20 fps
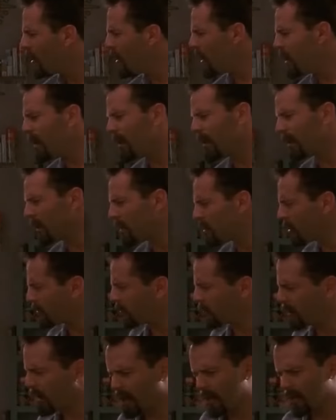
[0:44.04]
Hey, like I just
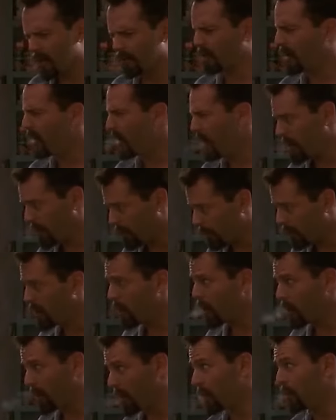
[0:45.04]
fly off the handle for
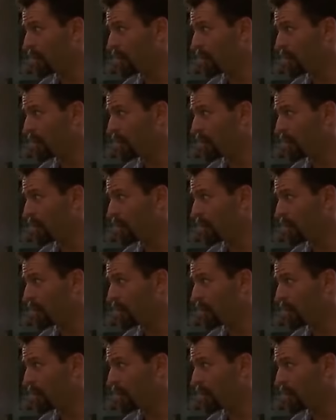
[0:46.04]
no good